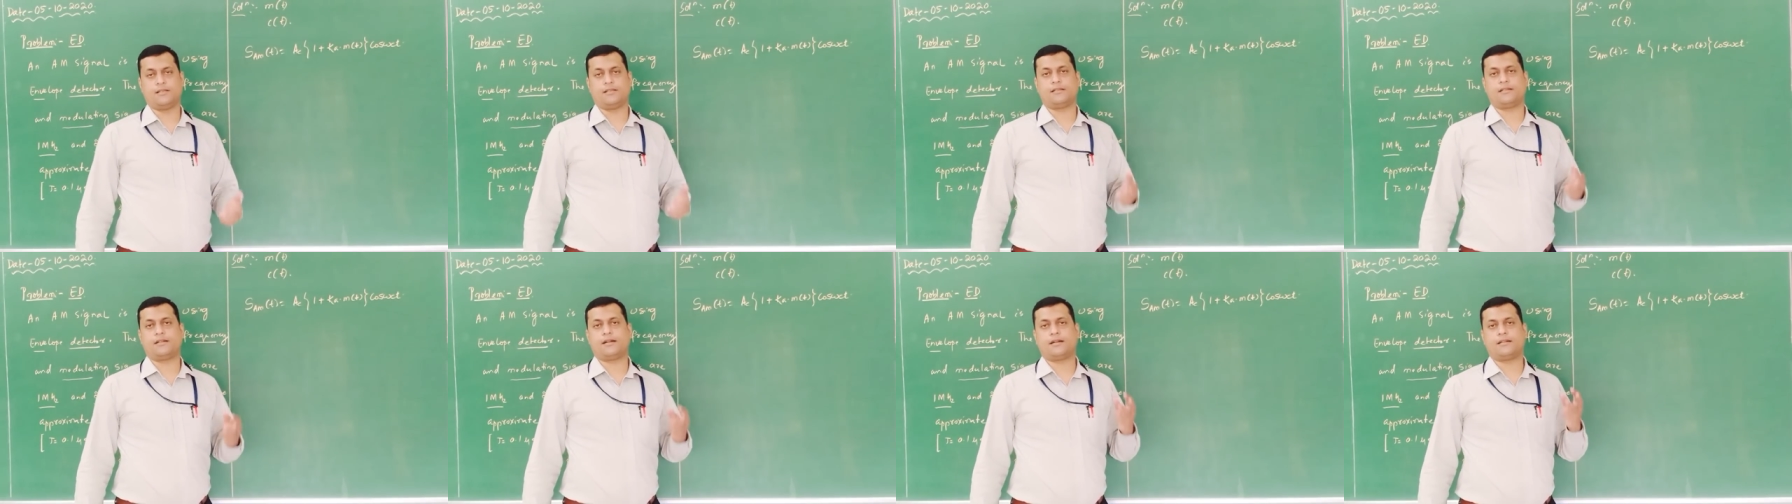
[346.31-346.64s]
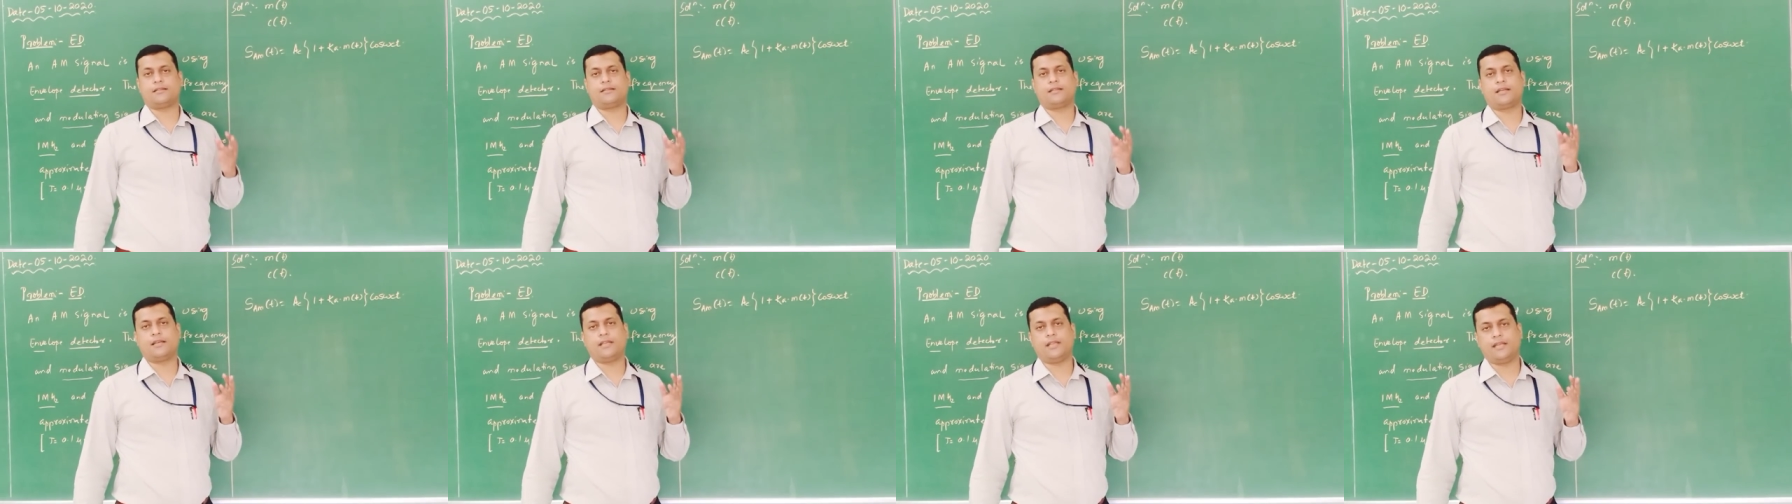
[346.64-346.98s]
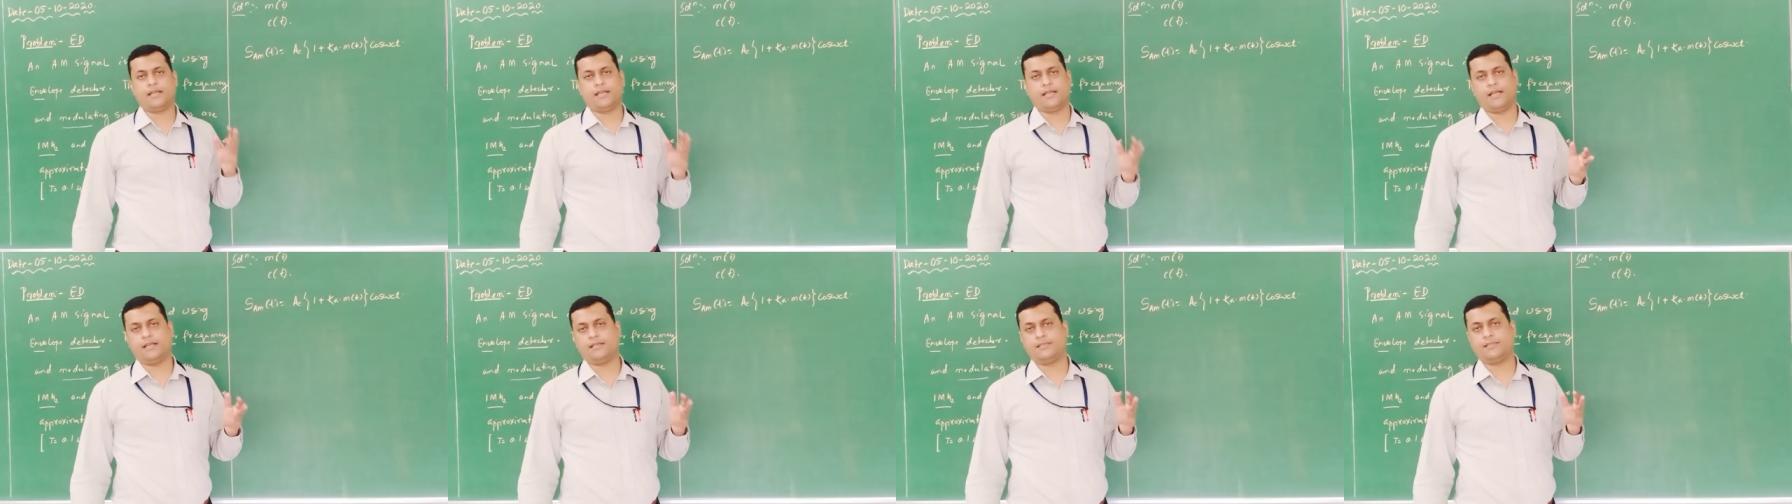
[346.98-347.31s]
There are three
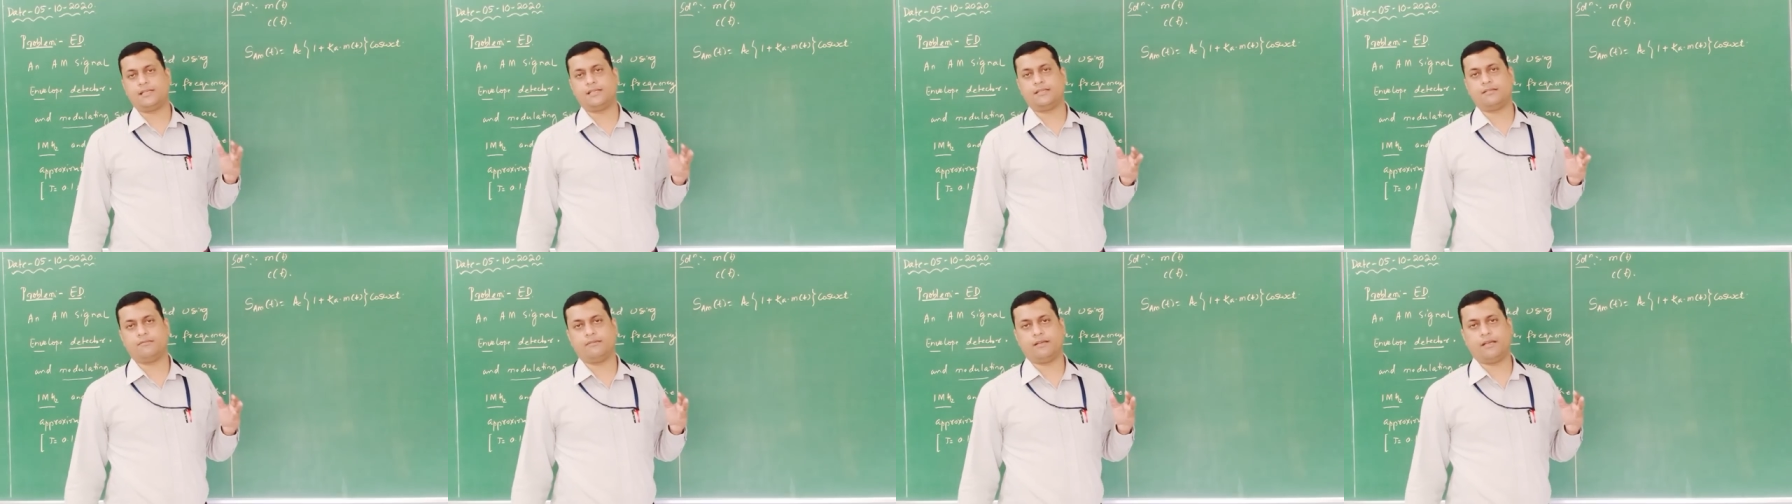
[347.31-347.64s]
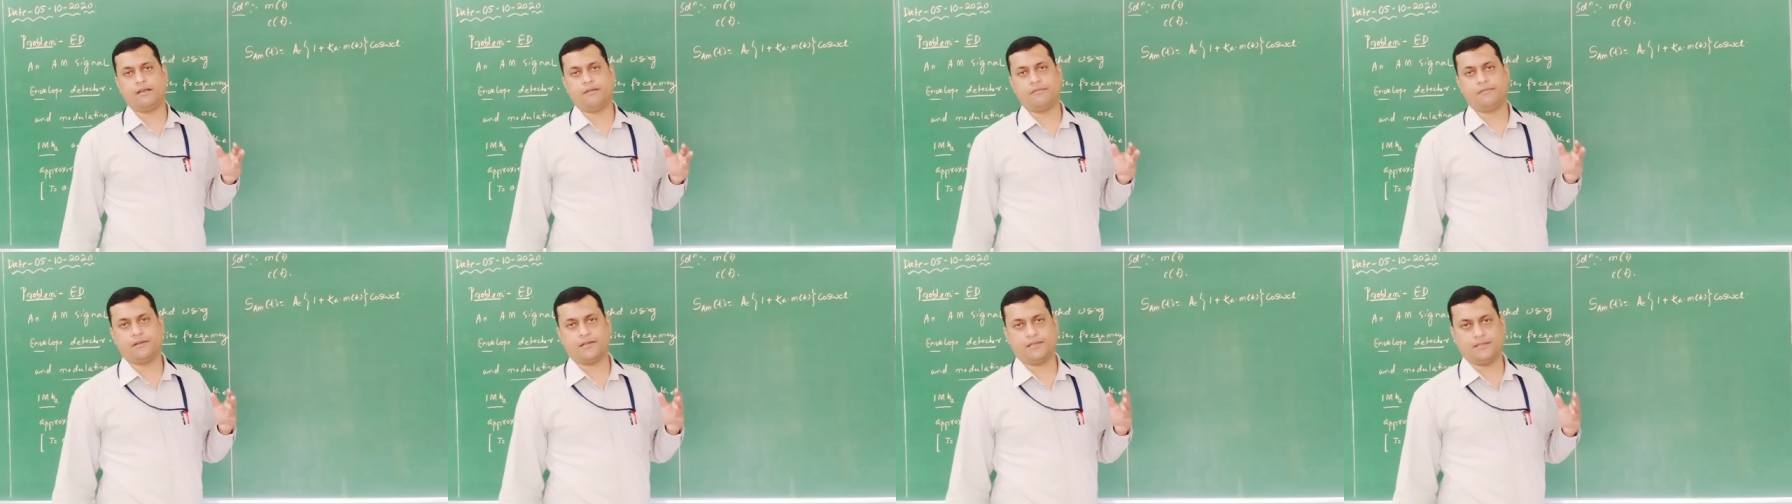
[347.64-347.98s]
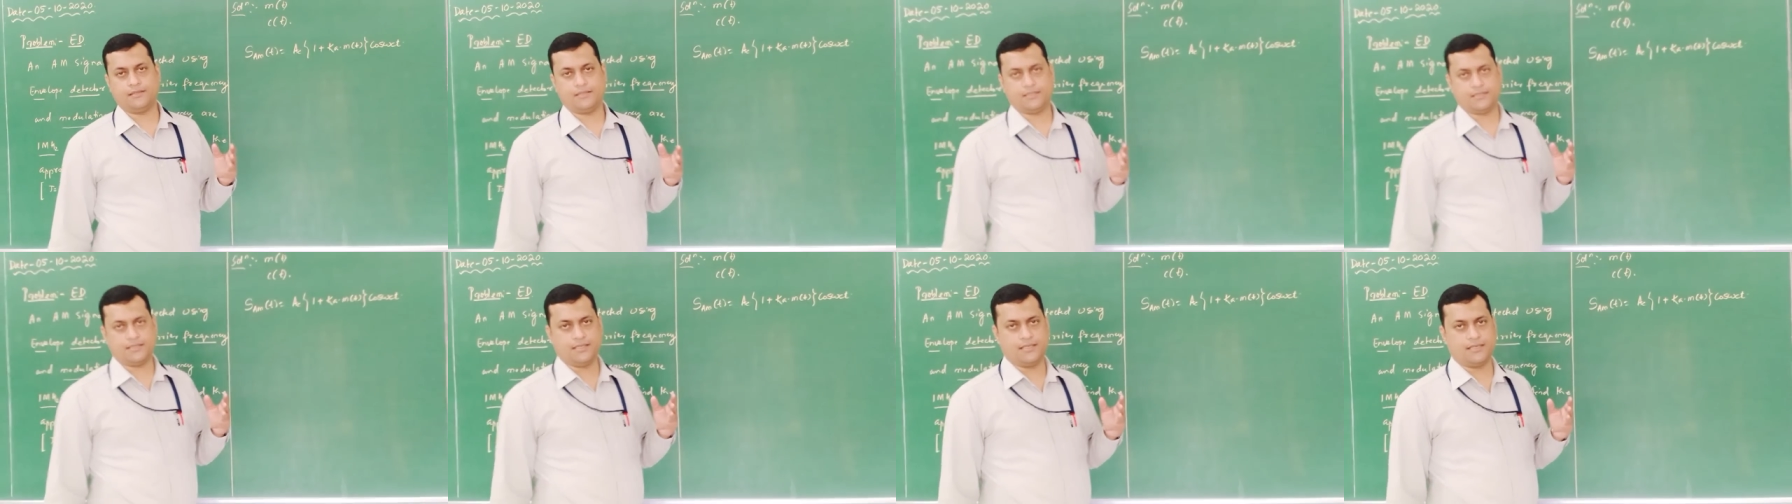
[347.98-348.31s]
cases we have
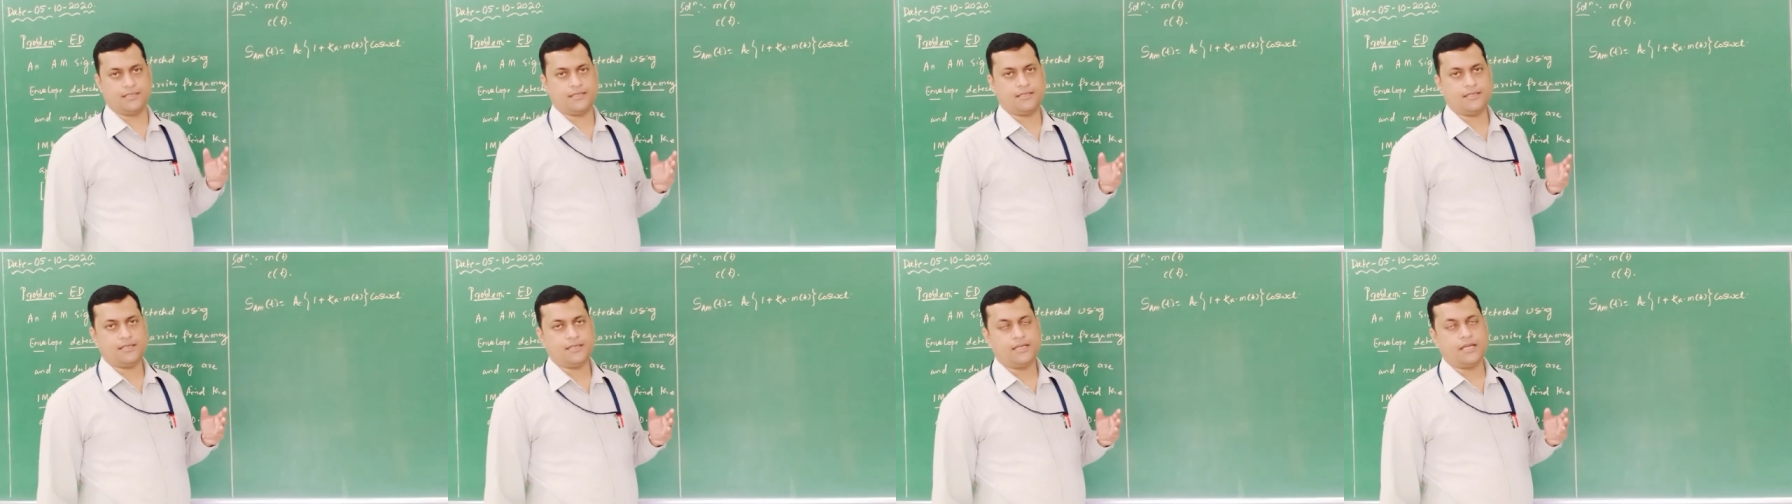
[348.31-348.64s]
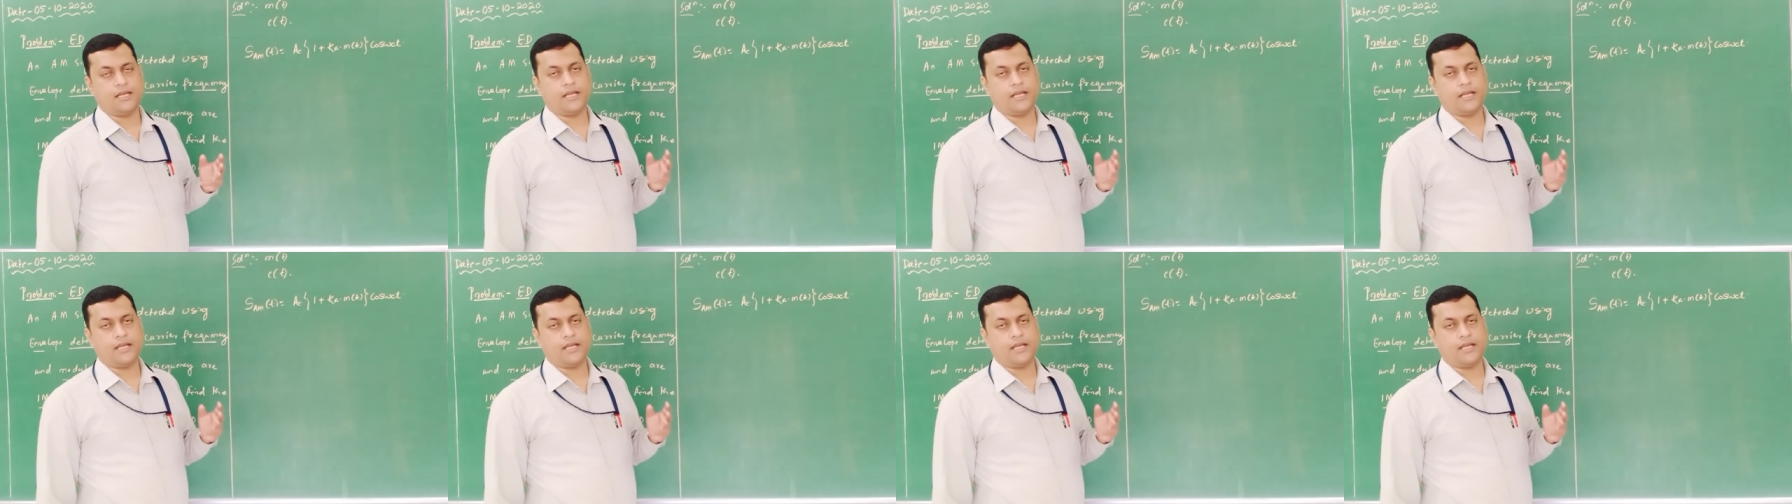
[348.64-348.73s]
considered.